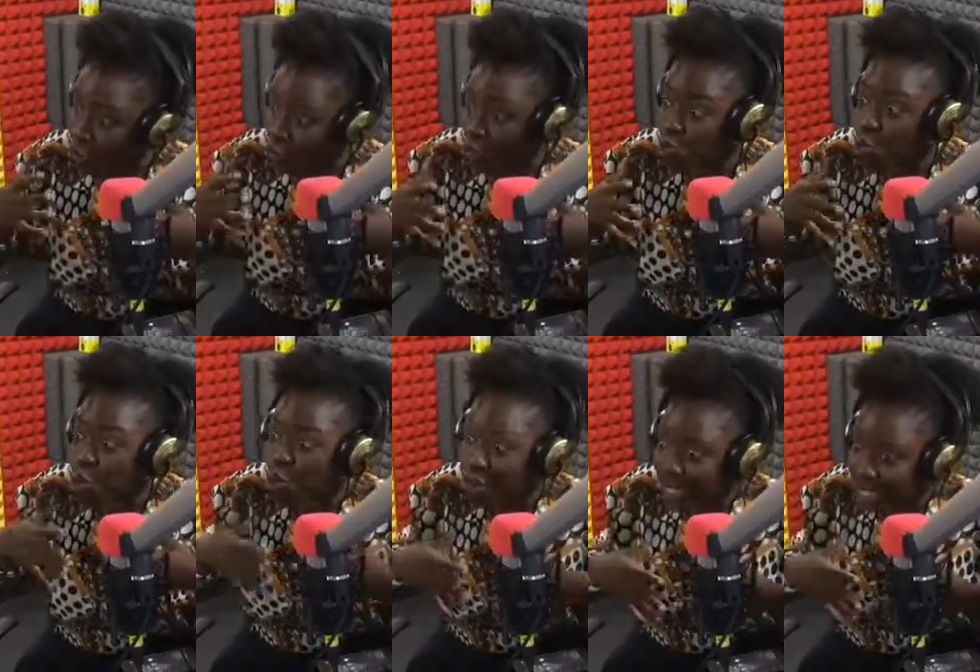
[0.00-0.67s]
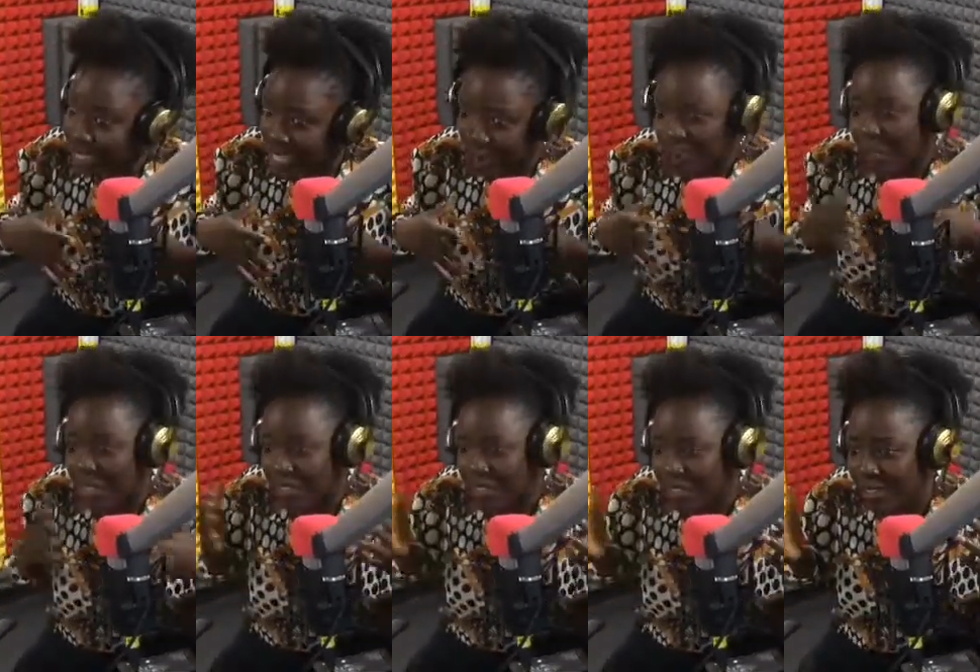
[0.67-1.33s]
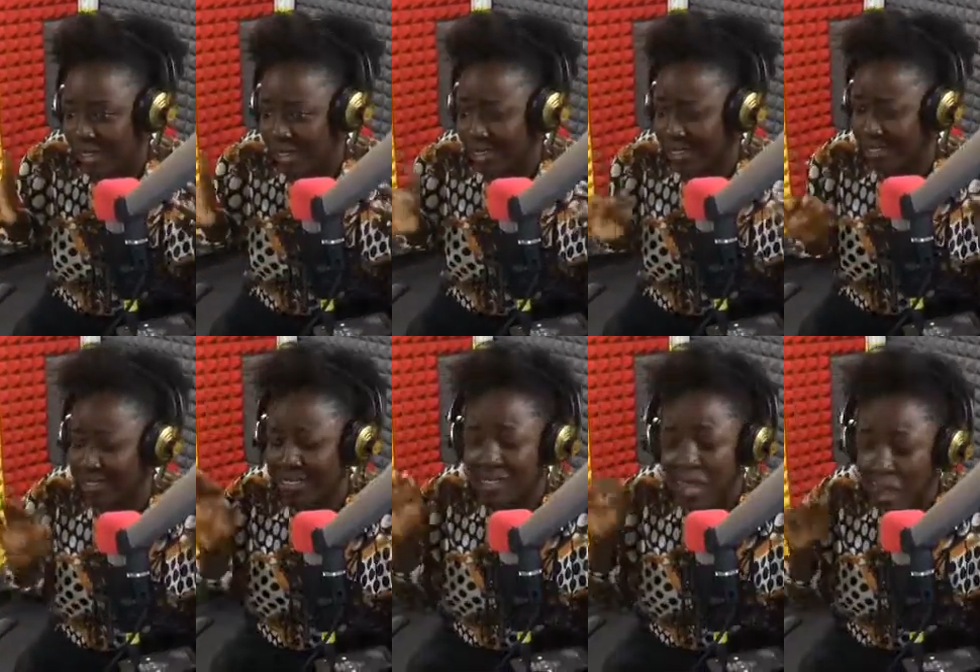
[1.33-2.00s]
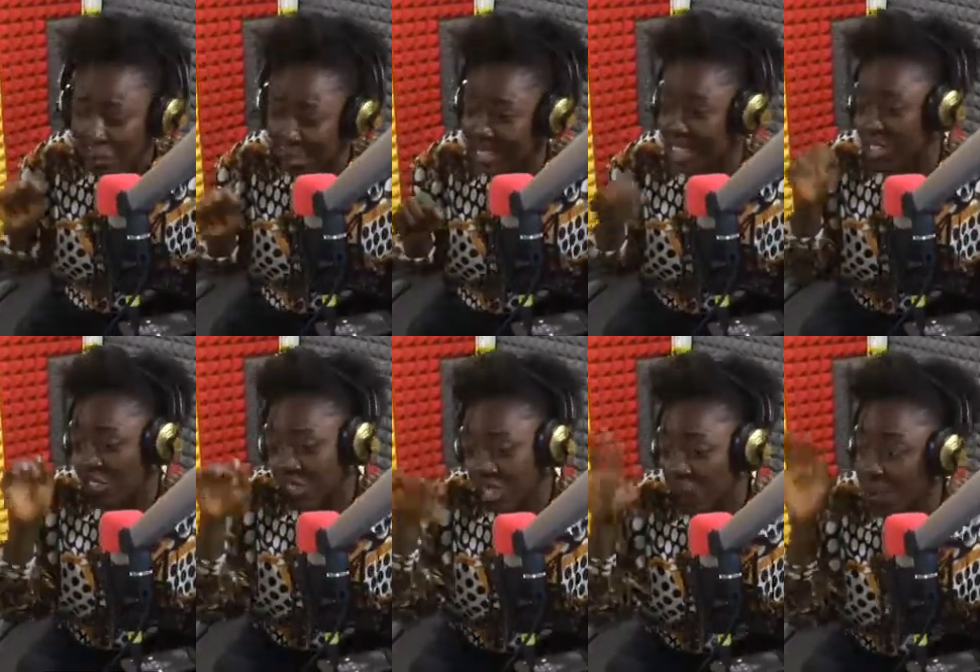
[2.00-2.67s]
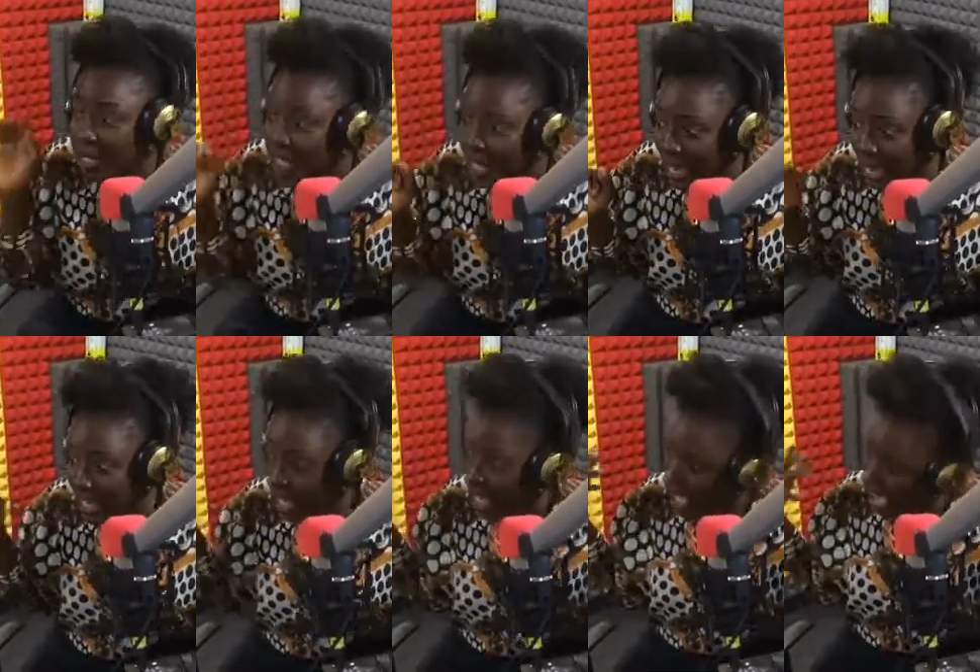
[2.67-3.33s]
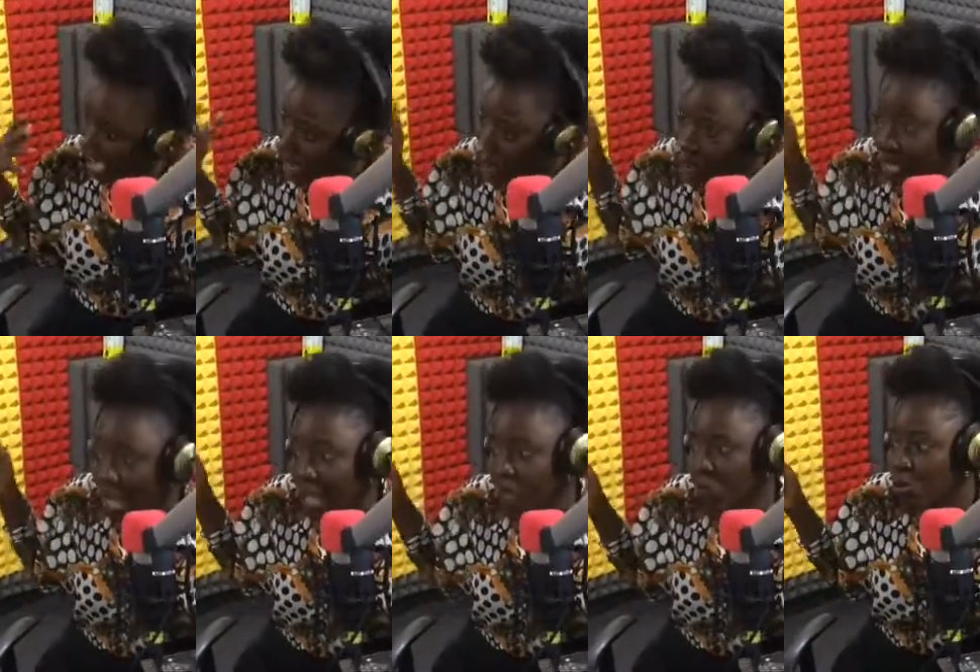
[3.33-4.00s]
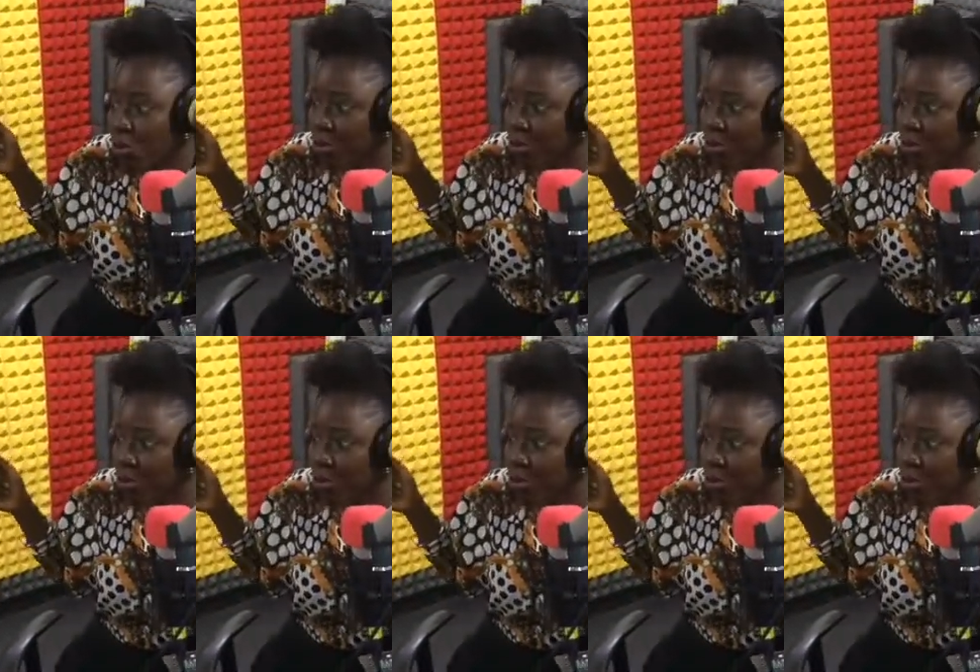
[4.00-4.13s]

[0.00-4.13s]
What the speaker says: to suit your body type, so you can feel like, please, they're just saying what they like. I know that I look